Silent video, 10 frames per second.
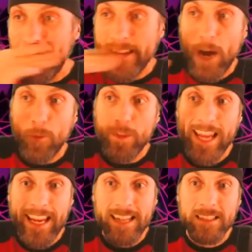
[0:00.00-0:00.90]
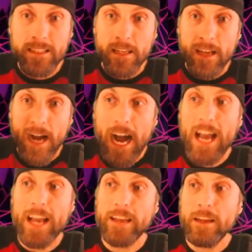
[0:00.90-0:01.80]
Now, when the ants
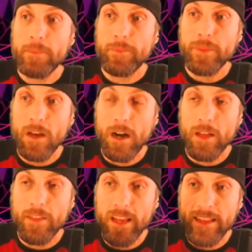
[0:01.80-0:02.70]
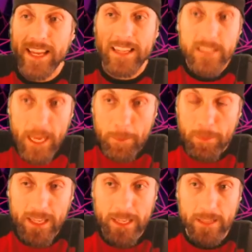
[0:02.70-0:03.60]
hide, uh, they, they escape
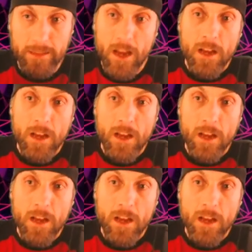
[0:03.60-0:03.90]
the heat.